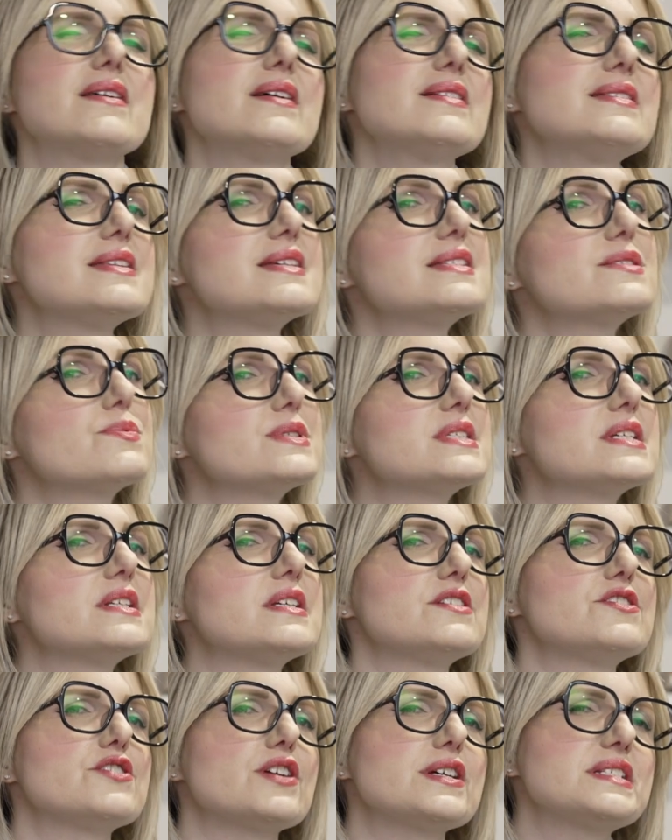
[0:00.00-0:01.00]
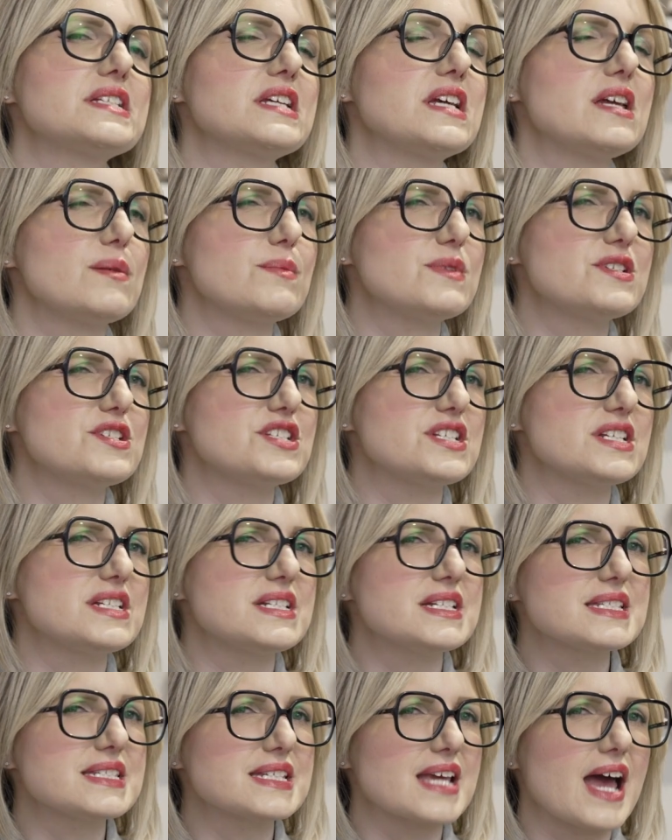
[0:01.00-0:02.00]
thought this was an interesting image to
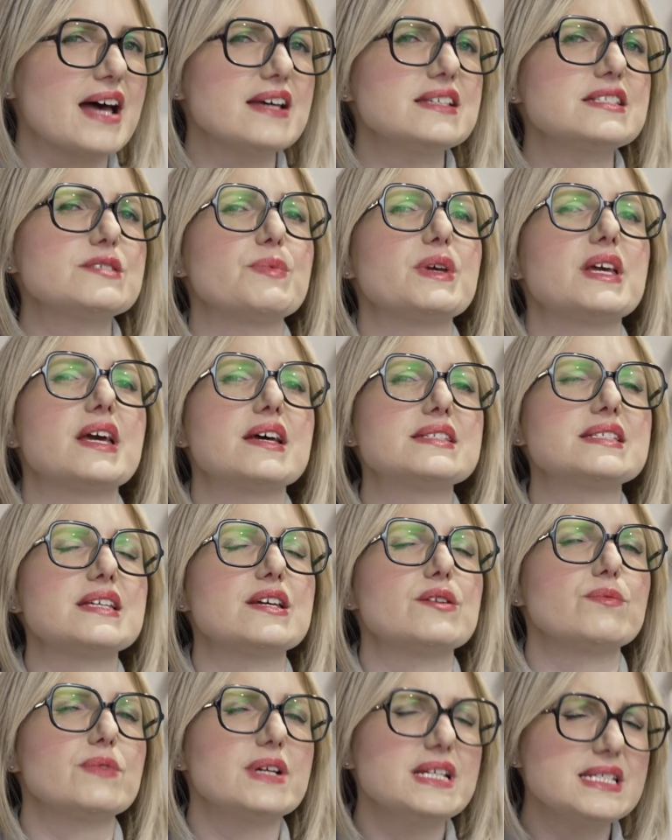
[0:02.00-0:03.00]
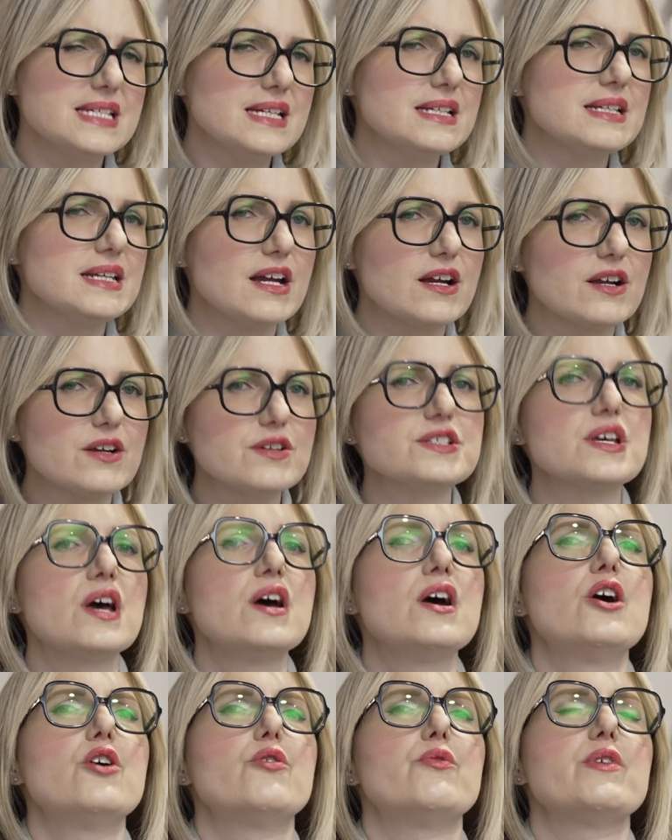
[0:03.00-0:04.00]
discuss because in recent years,
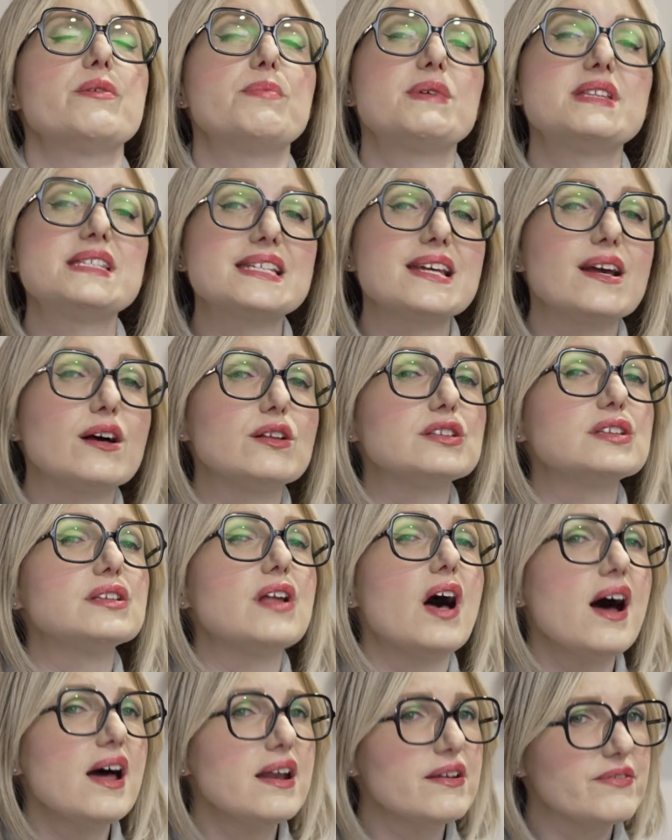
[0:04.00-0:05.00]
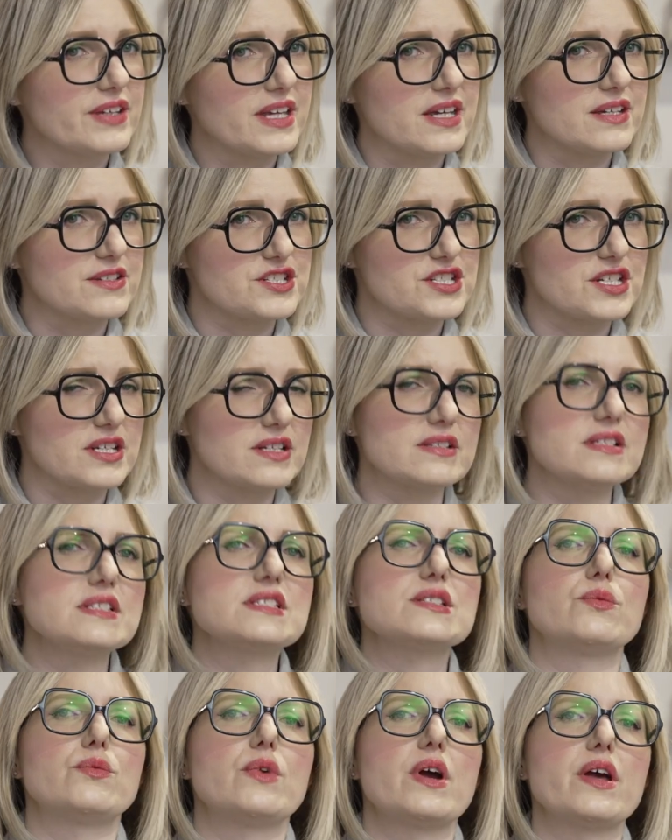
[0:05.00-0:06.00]
we've been seeing a lot of
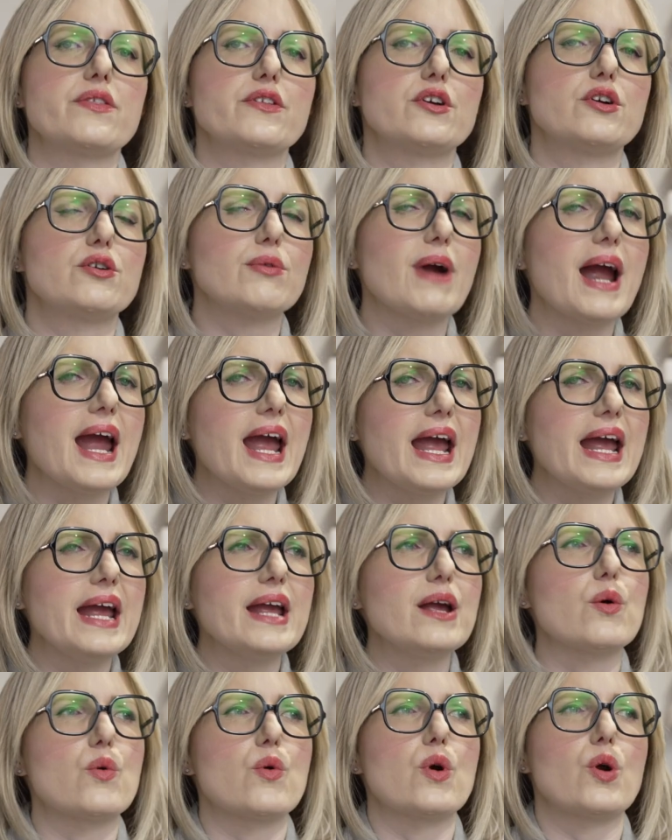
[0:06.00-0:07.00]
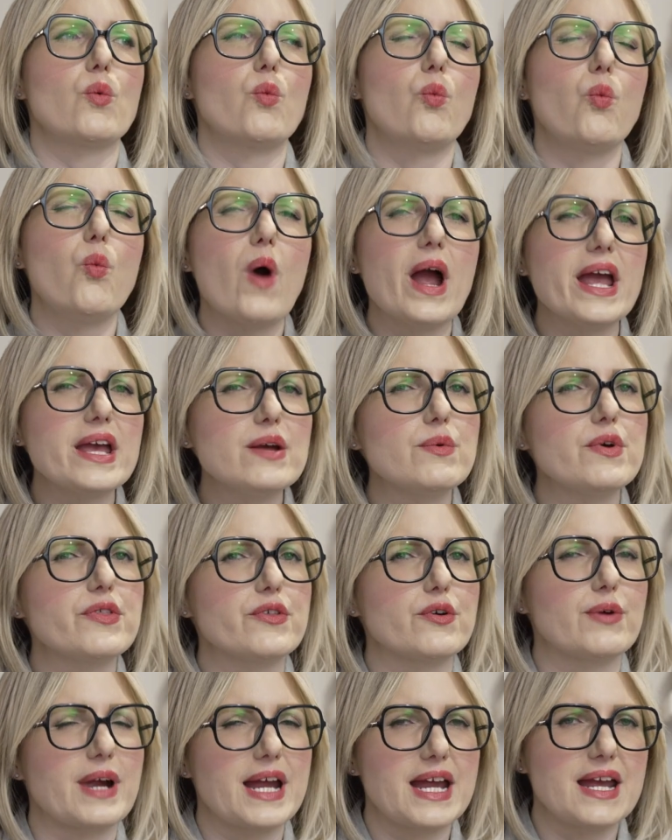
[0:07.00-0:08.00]
kitchens with gray or white
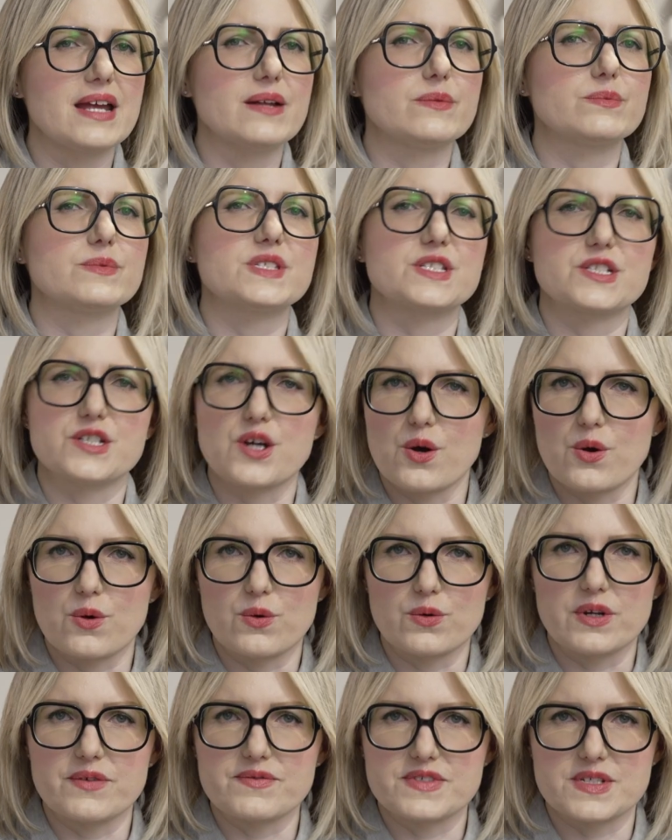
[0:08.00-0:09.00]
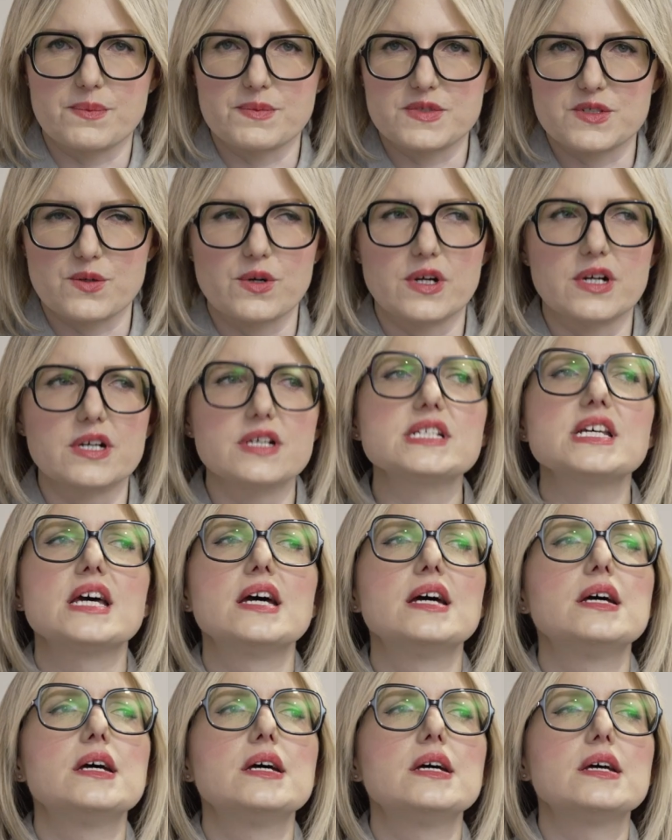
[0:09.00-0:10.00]
with gray stone of some sort,
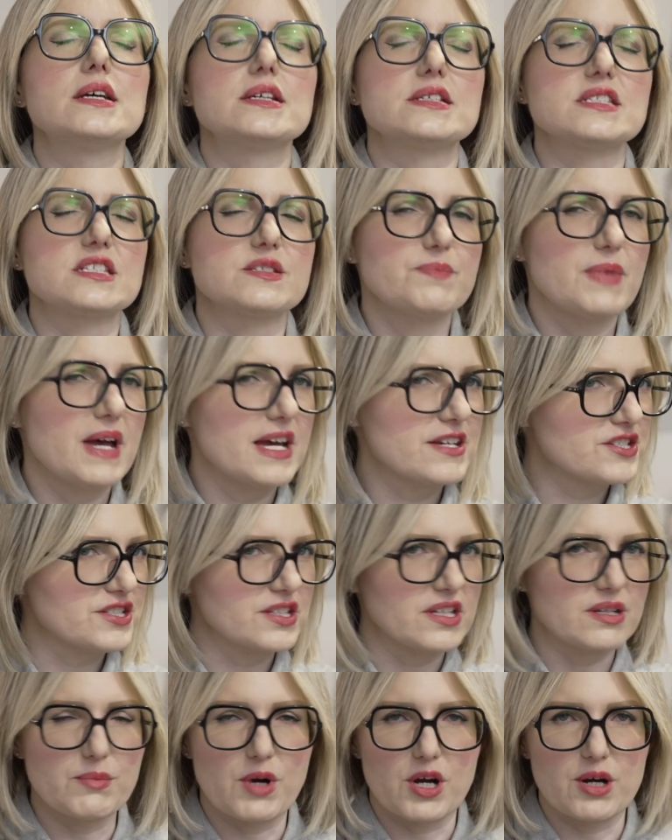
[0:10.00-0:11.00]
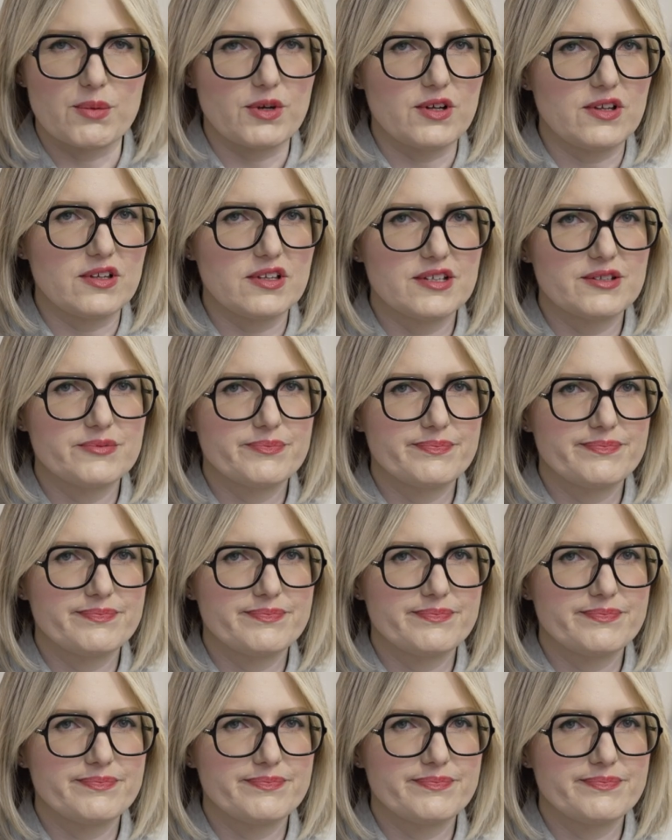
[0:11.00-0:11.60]
especially marble.